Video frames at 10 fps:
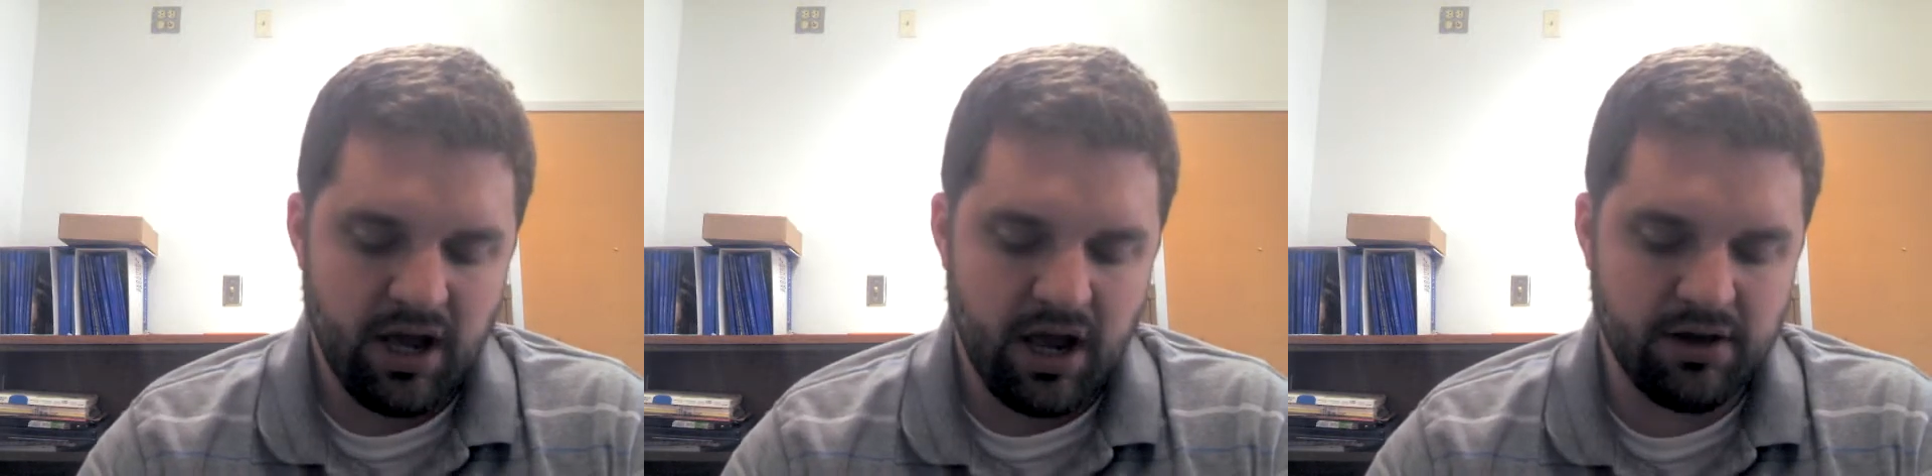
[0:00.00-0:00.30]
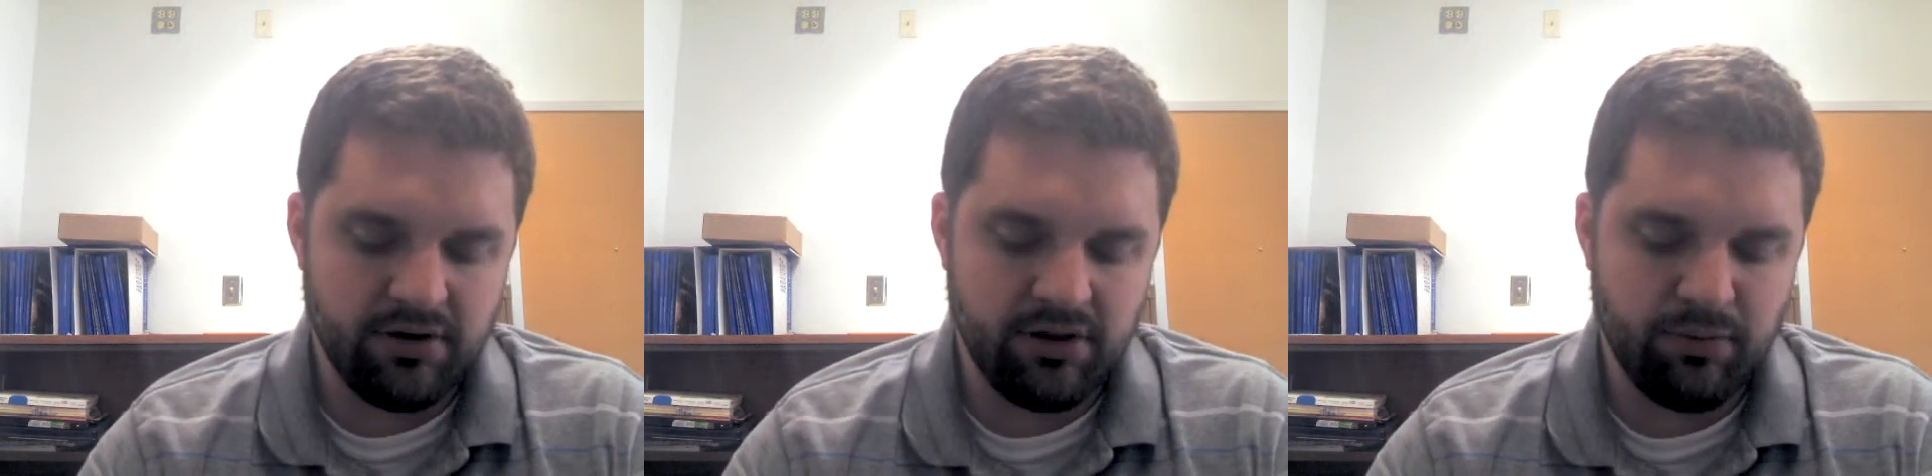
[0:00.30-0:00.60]

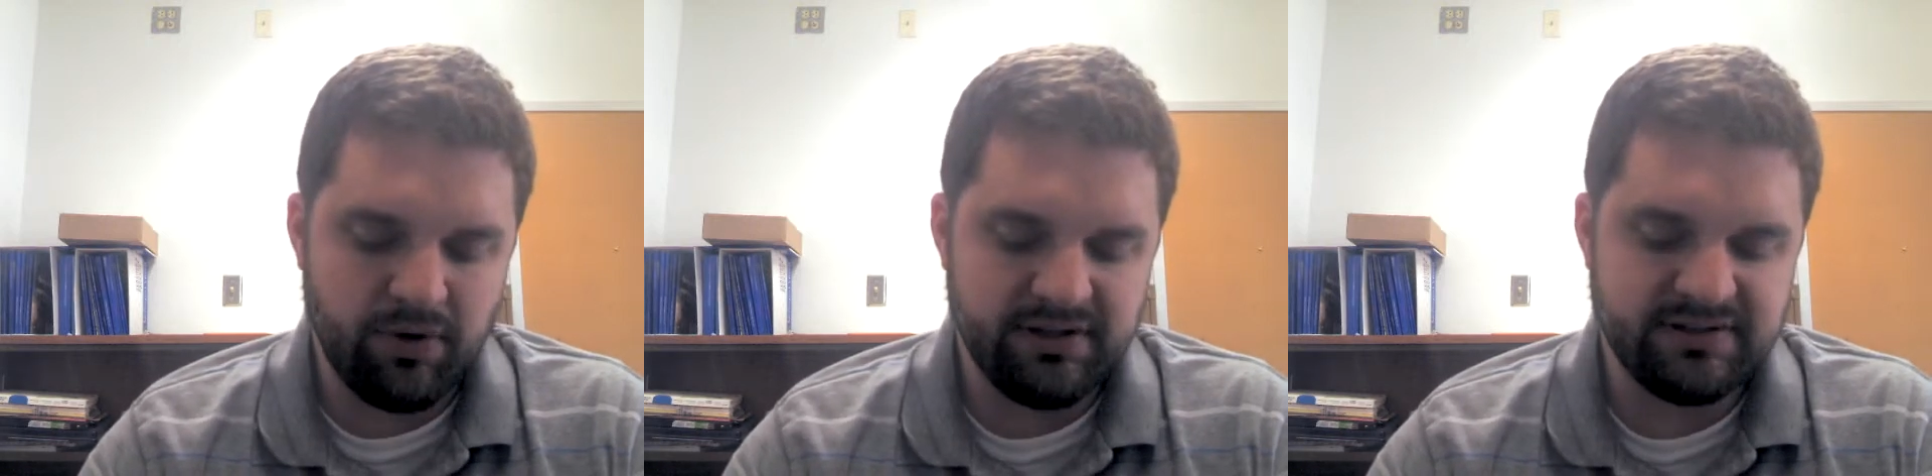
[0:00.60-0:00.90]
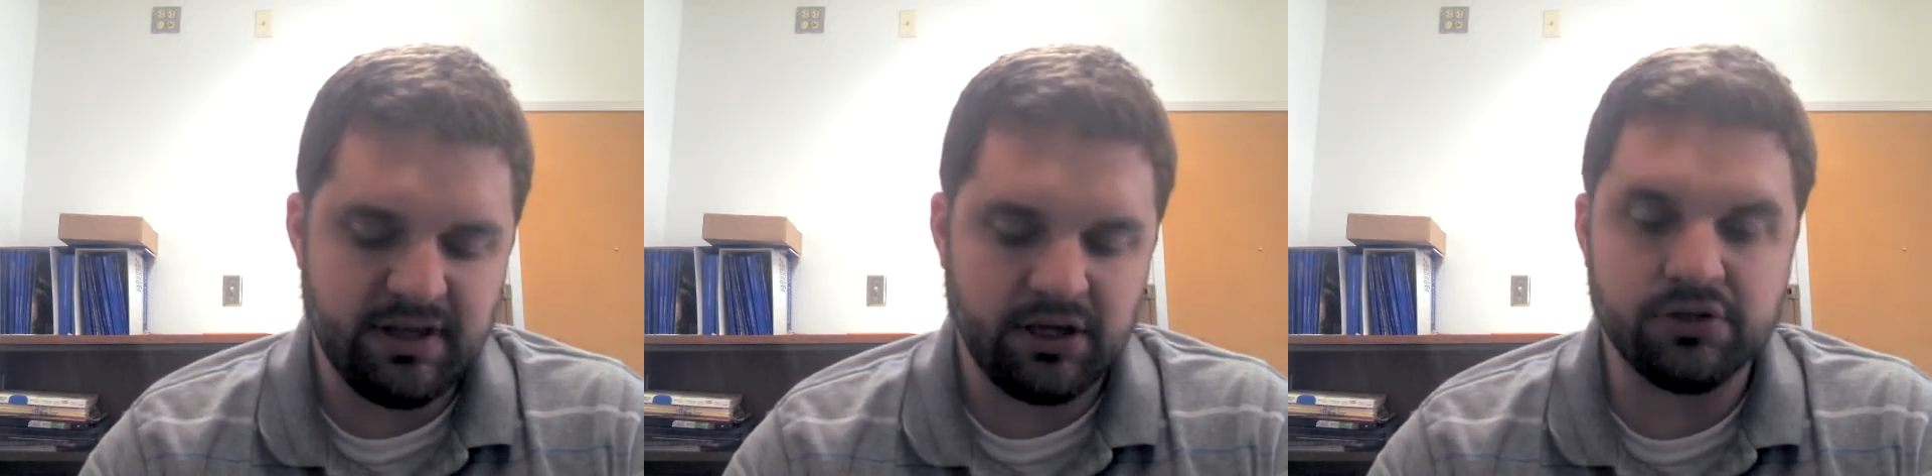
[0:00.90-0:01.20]
They're the
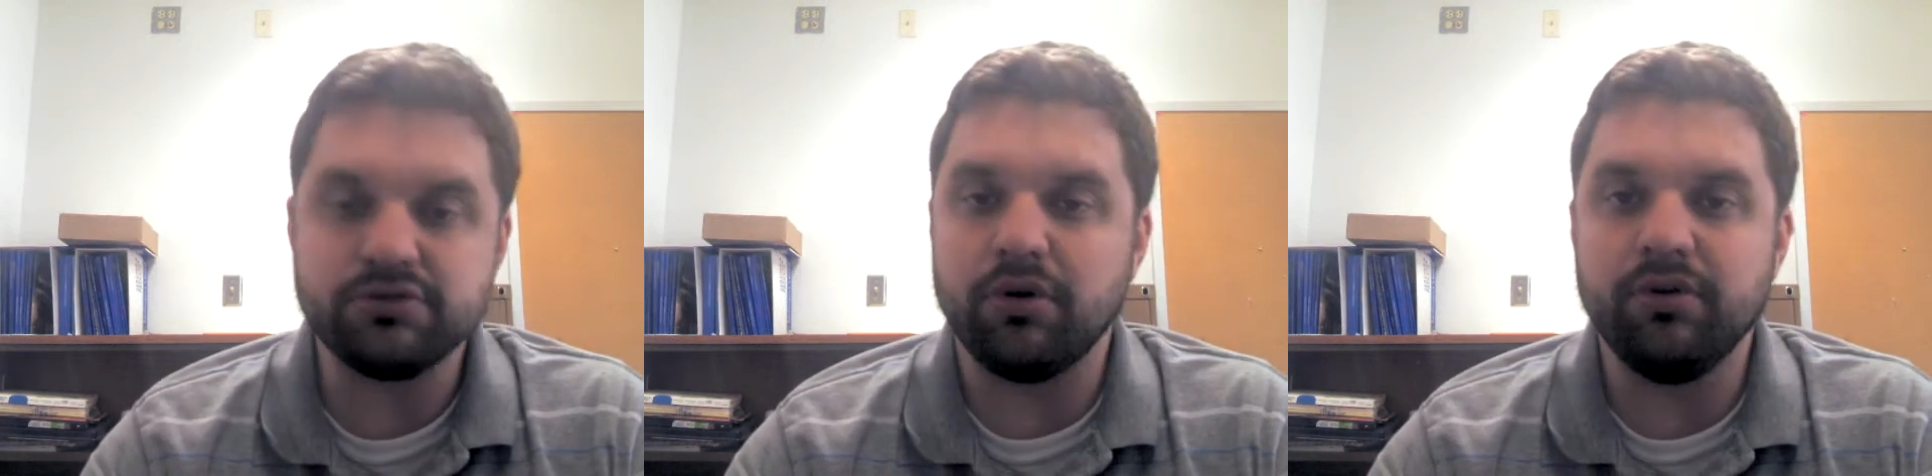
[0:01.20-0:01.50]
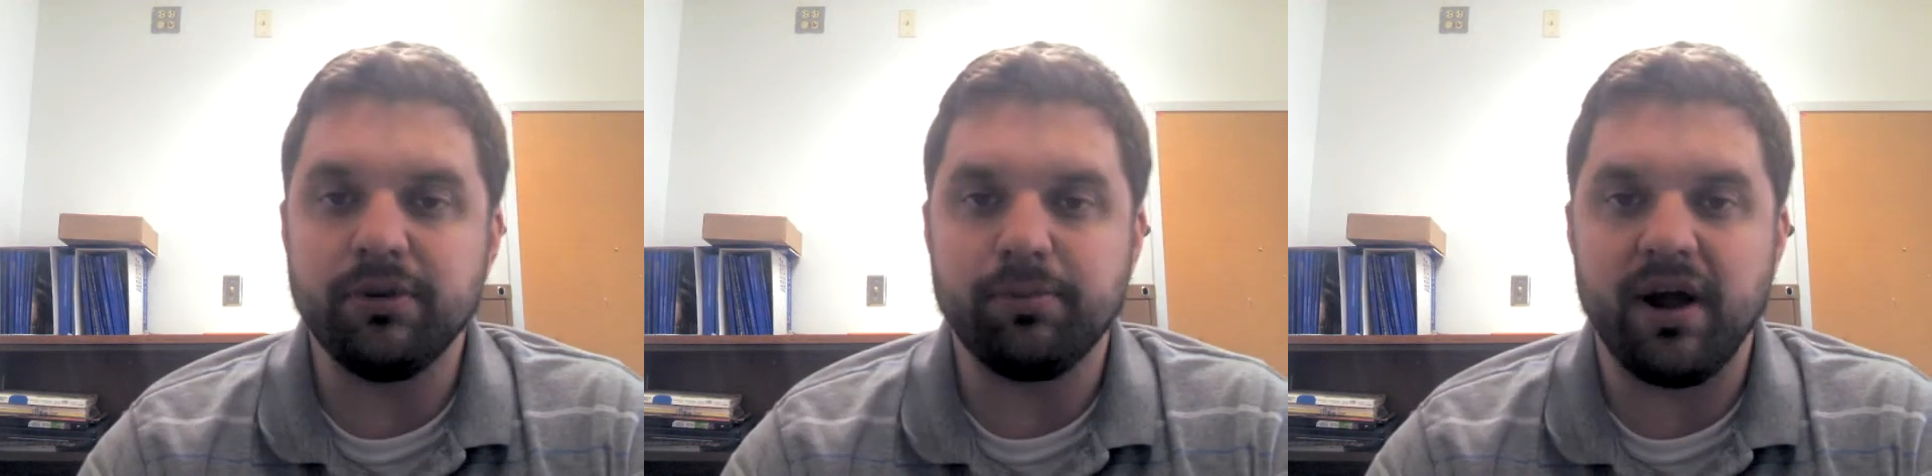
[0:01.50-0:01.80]
ones that
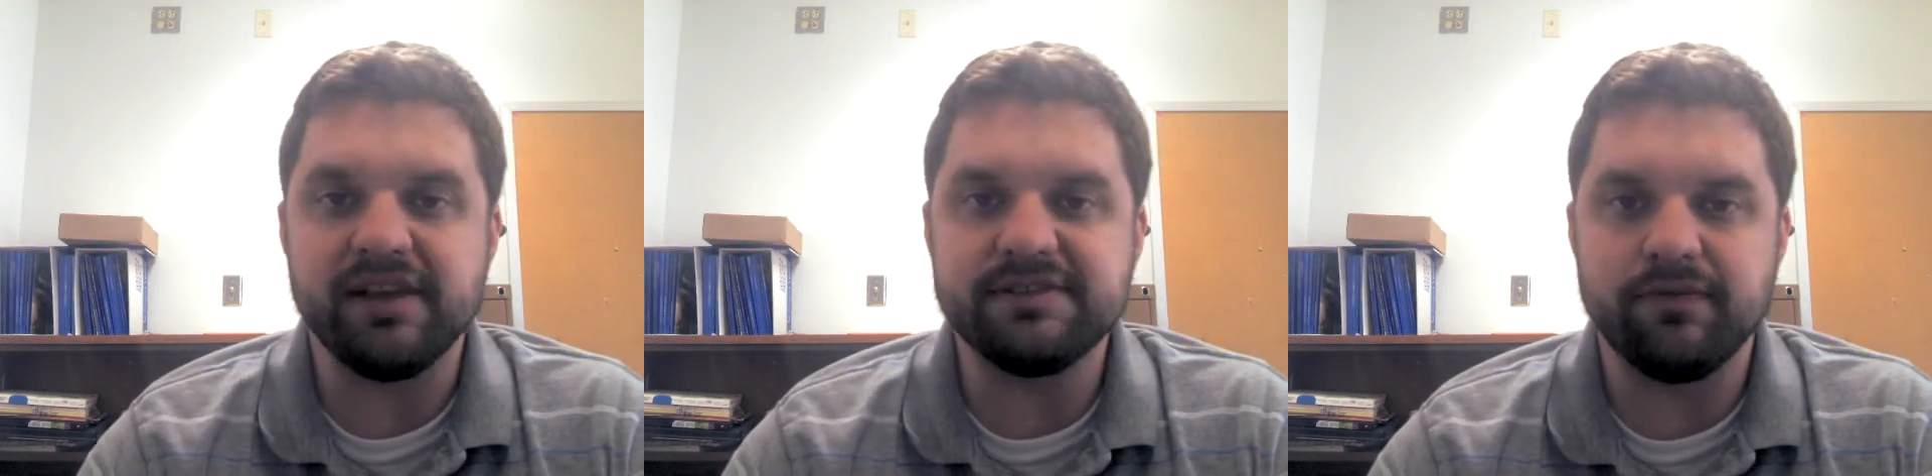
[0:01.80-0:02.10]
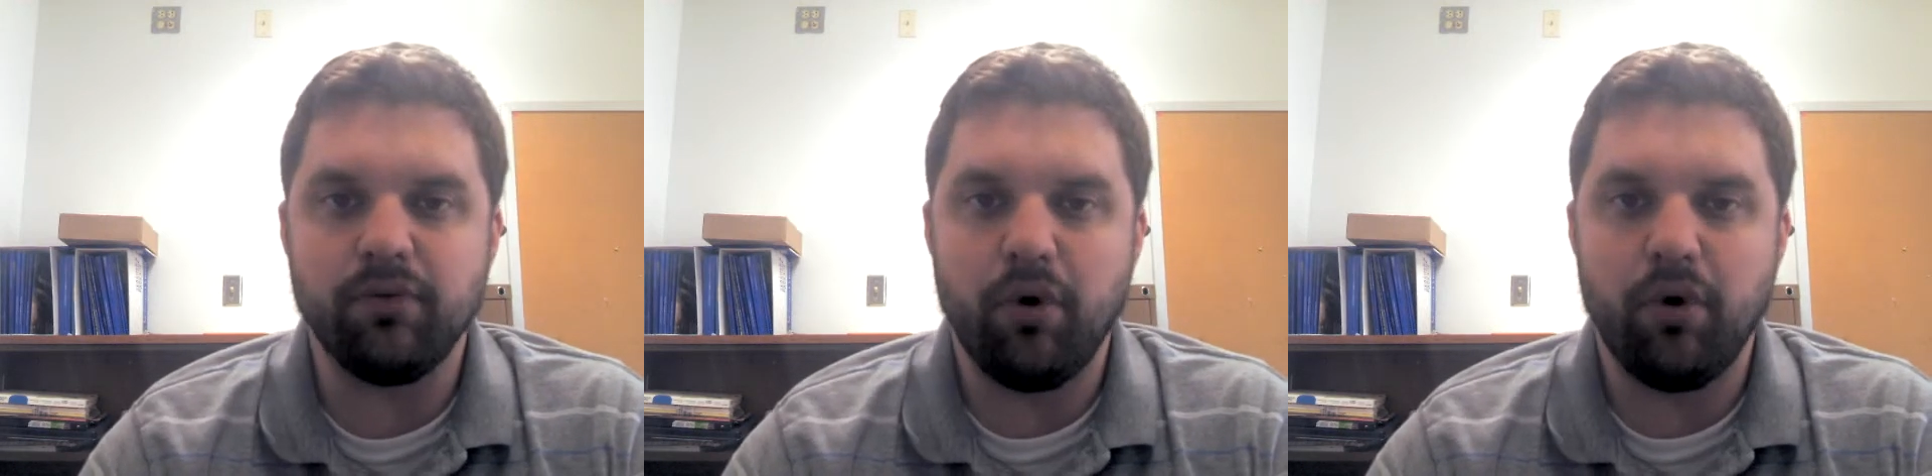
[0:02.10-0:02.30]
control the price of